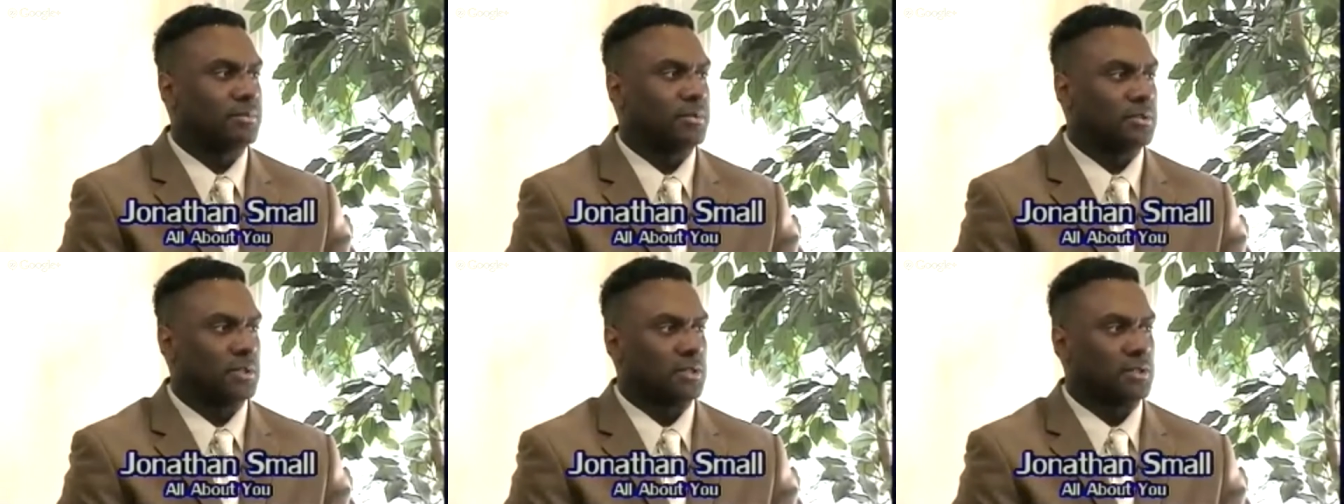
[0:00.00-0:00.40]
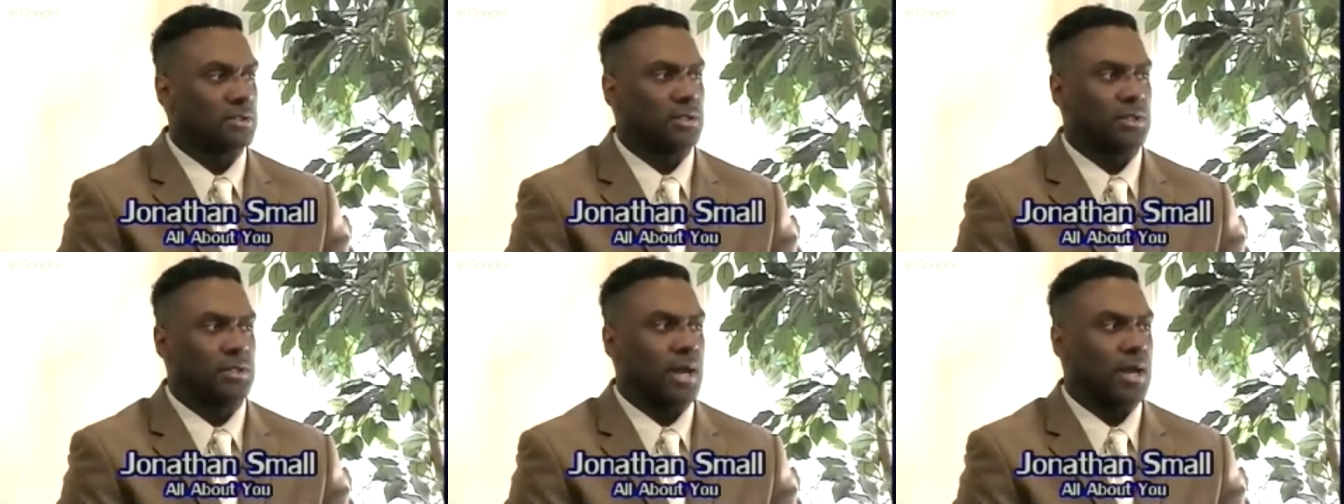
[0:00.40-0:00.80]

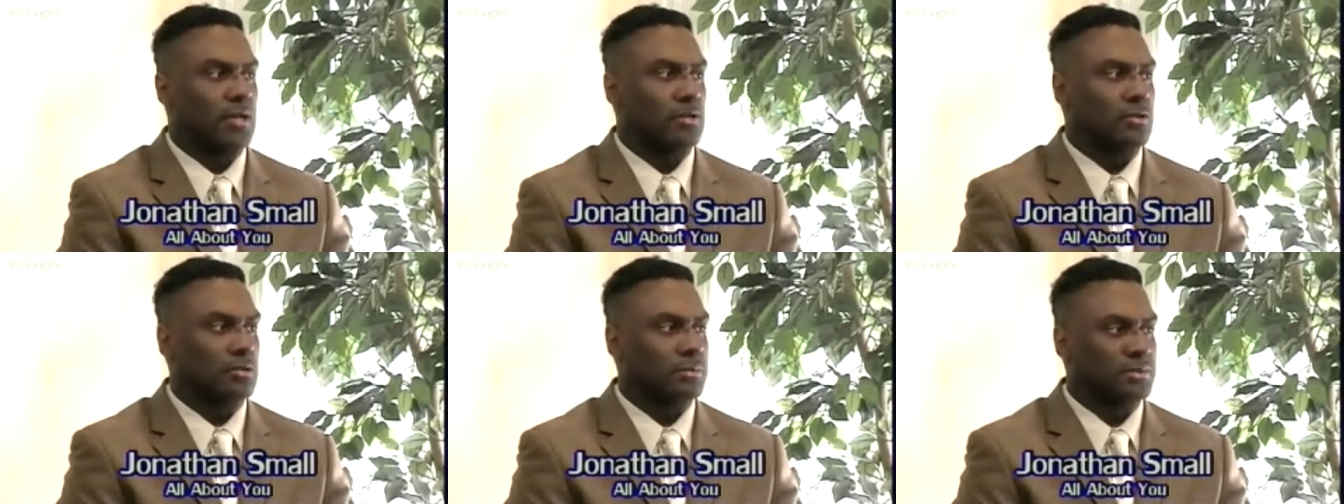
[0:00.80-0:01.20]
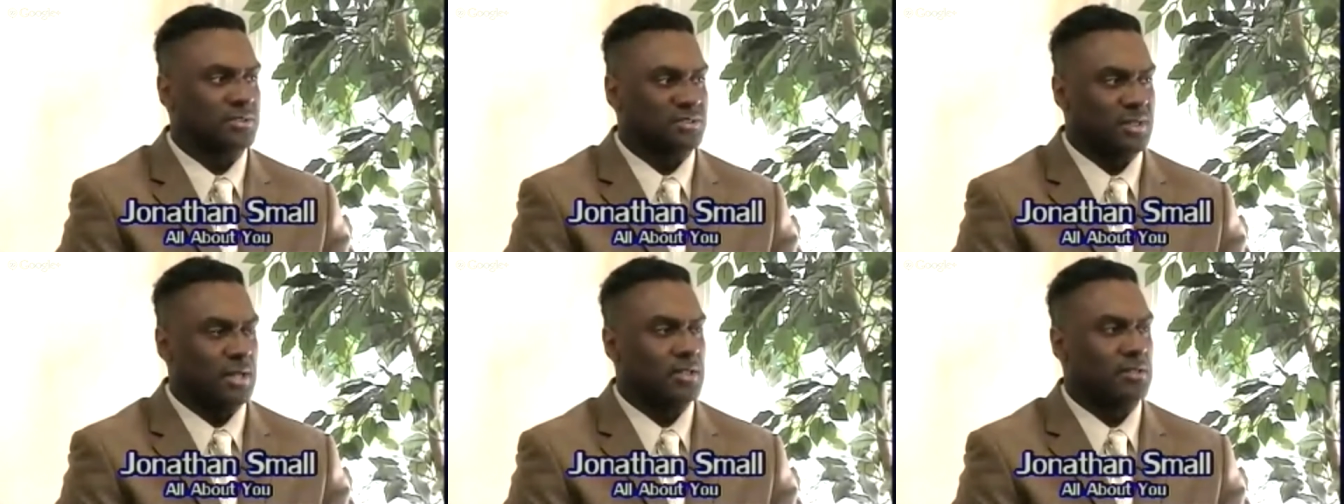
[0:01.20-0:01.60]
particularly in our urban
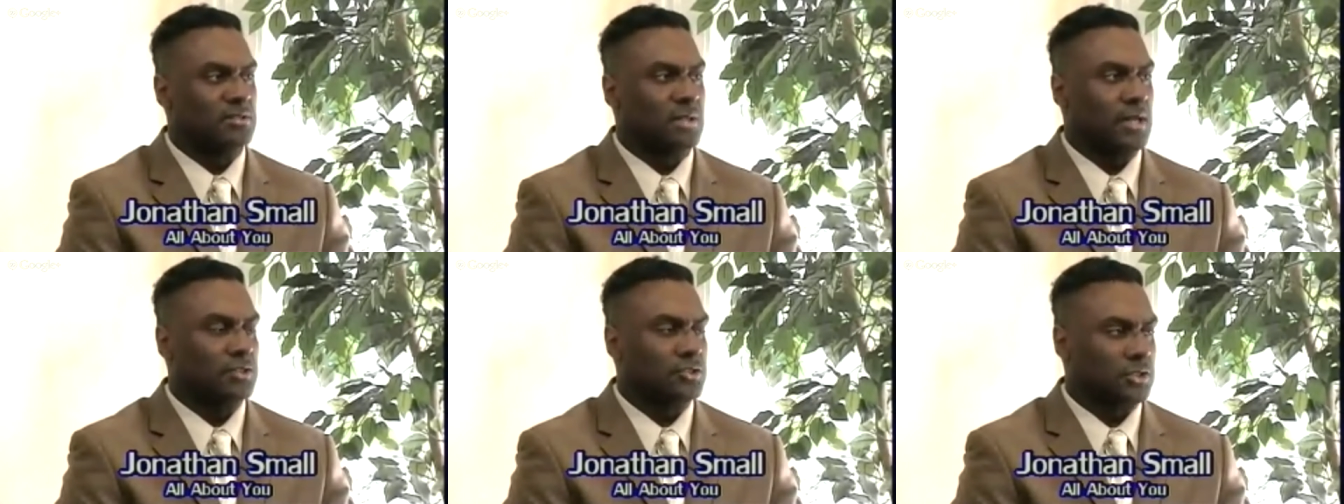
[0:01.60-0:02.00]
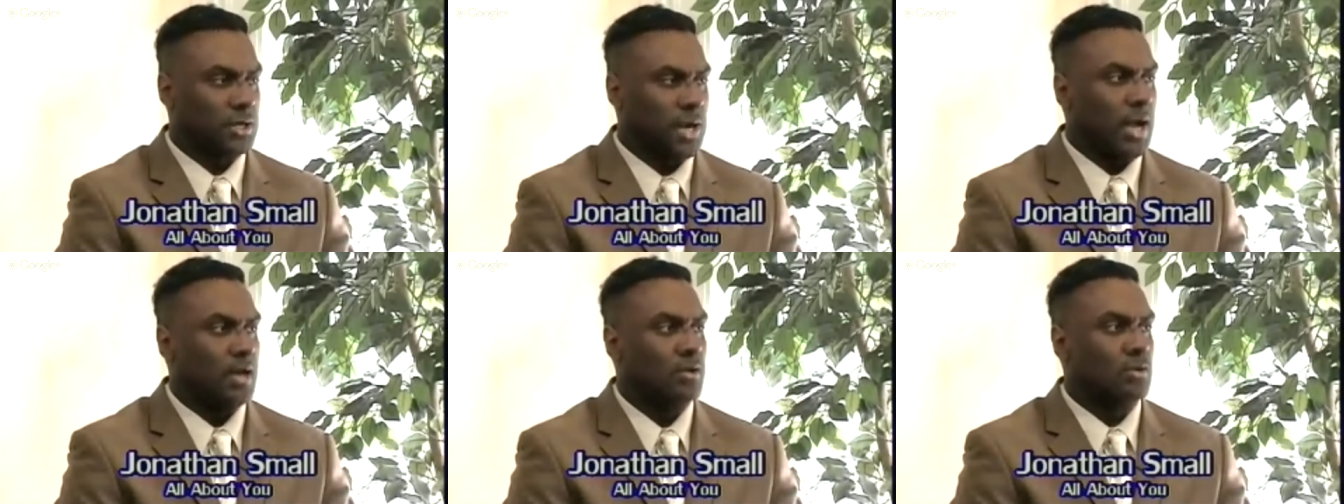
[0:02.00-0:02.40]
settings like
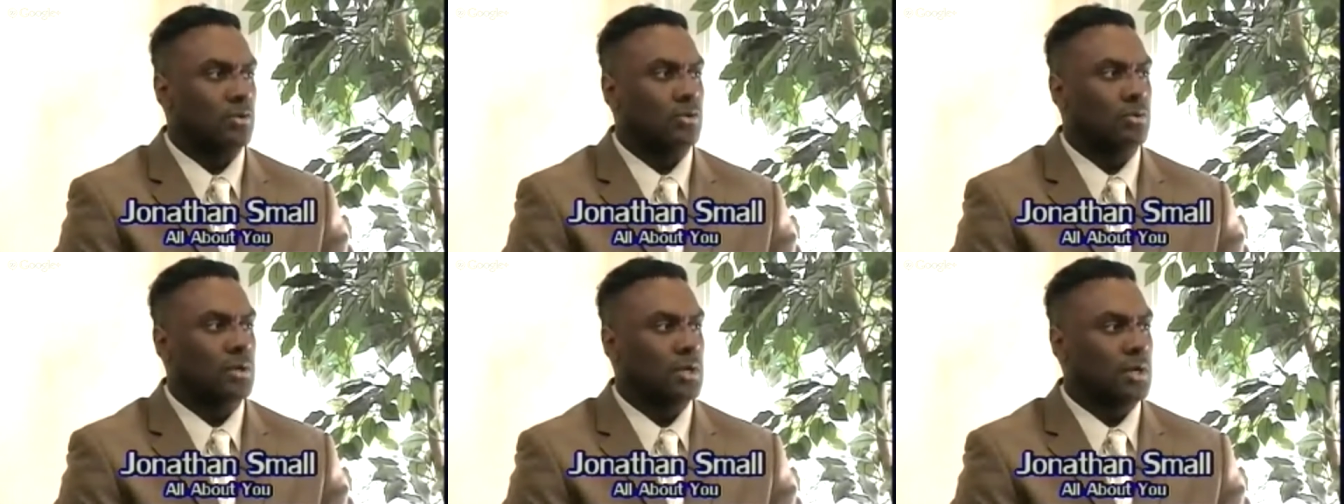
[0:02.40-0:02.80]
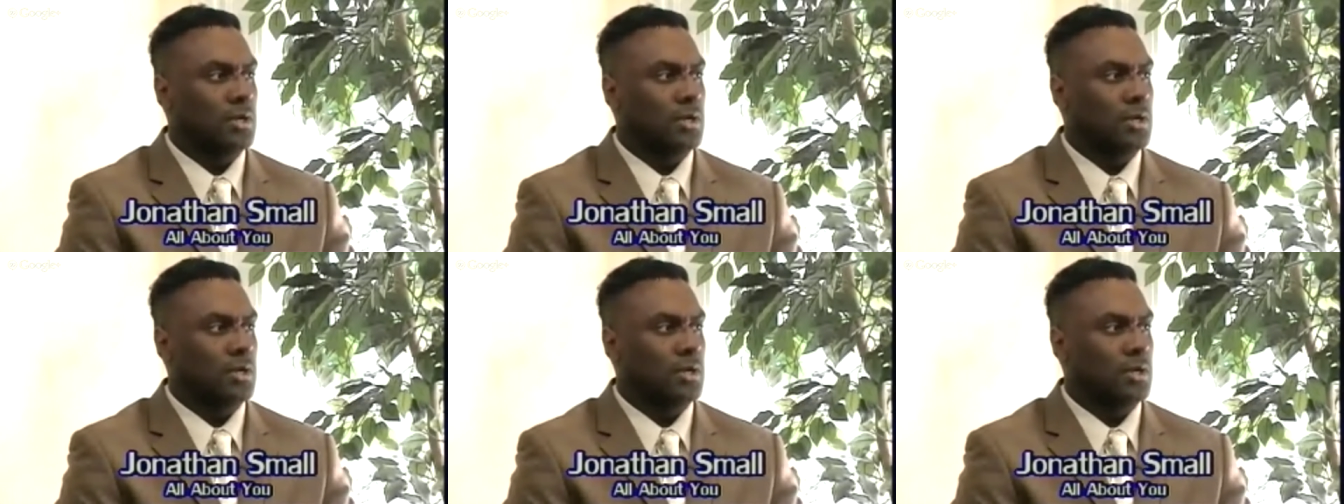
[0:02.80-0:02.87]
Chicago,